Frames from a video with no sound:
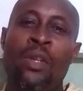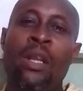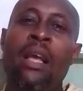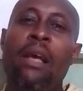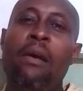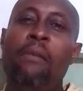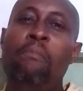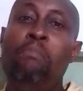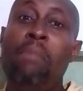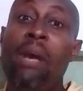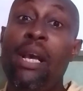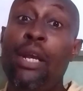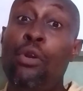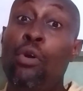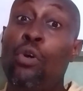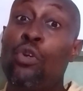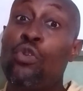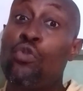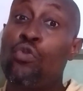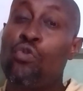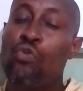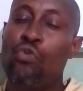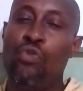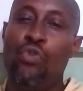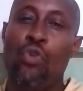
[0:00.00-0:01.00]
made us
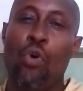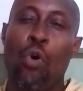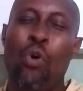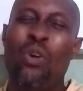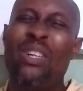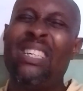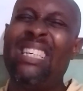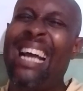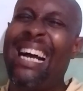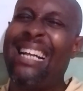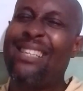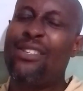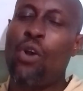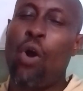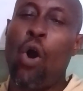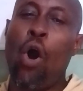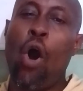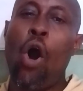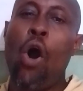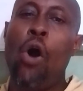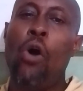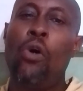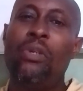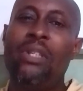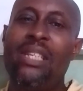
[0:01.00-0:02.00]
to know that
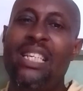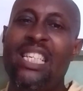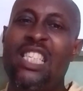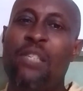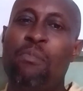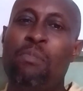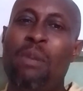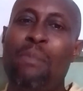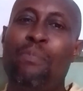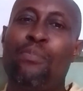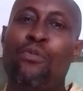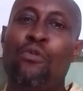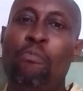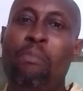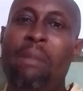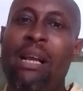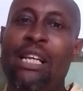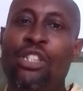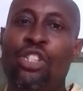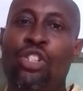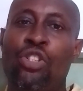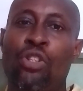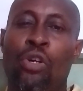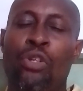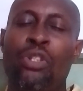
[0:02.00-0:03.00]
all these people
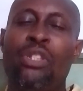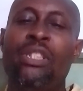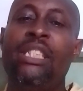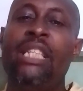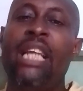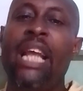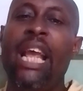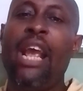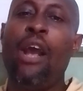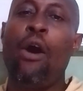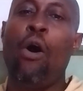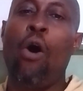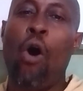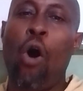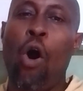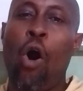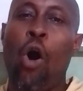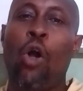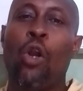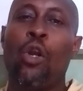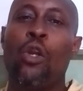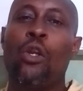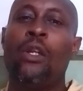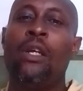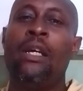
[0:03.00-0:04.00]
mentioned, they
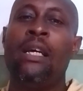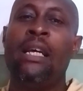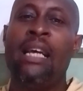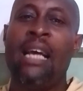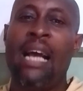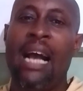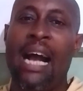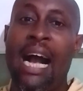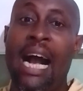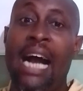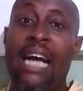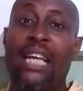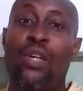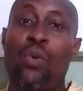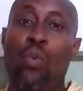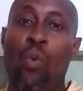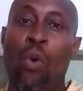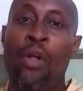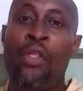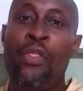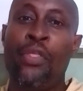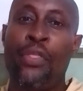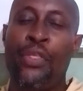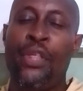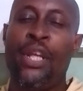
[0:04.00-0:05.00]
all had
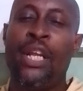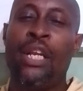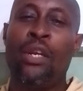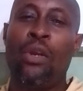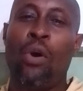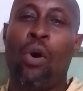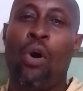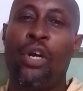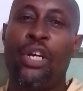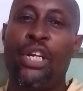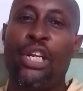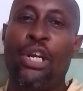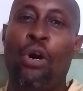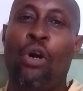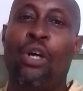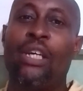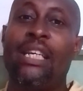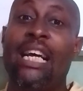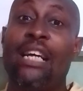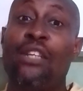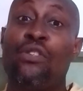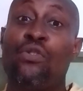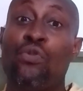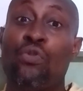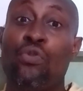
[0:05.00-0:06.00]
one thing or the
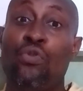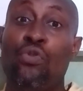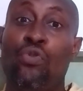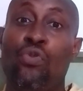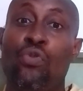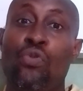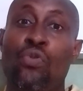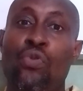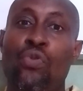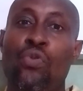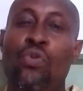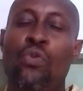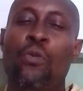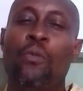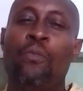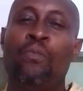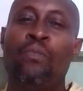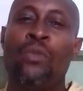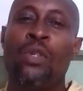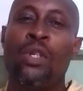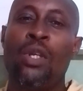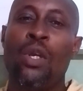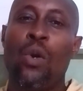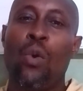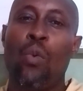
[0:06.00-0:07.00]
other to do
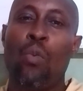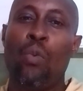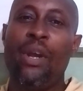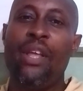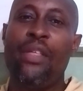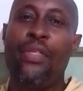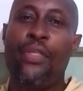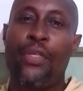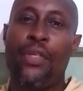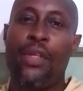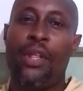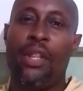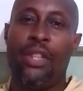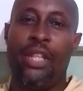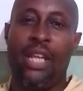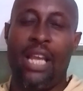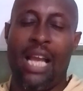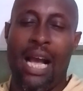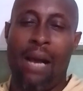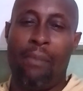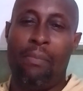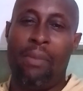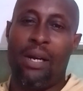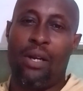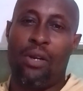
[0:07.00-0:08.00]
with the
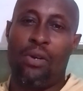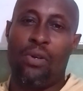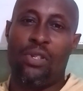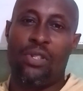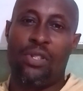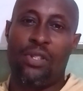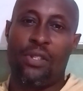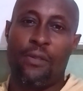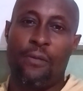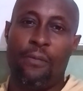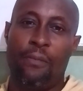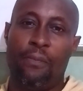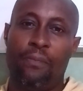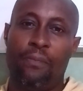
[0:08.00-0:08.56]
abacus.